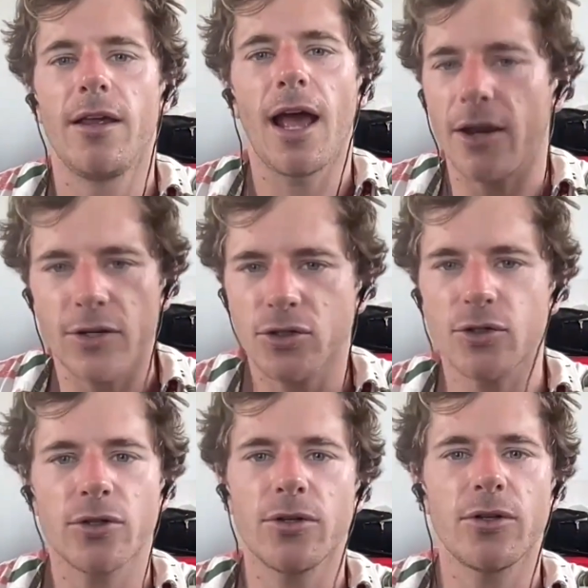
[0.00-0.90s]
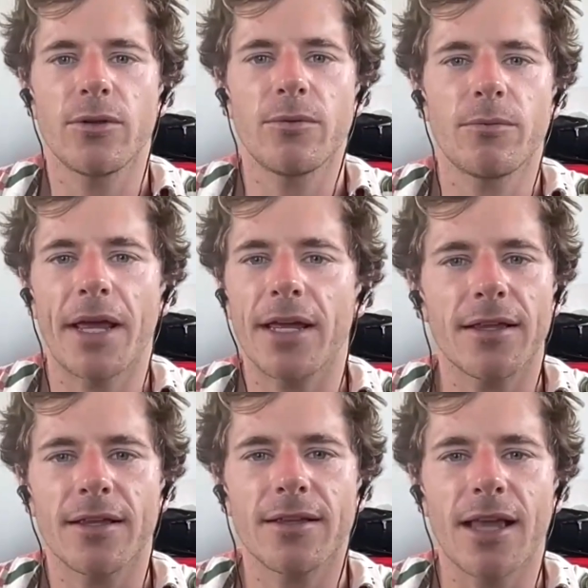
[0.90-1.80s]
How did you
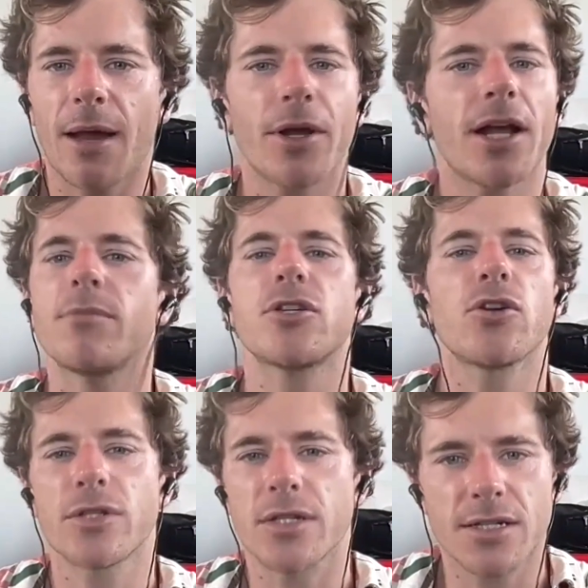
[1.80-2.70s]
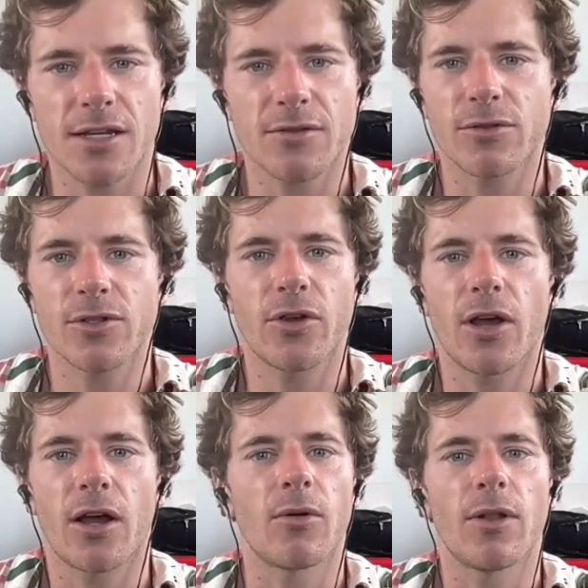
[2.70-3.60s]
become so successful so young?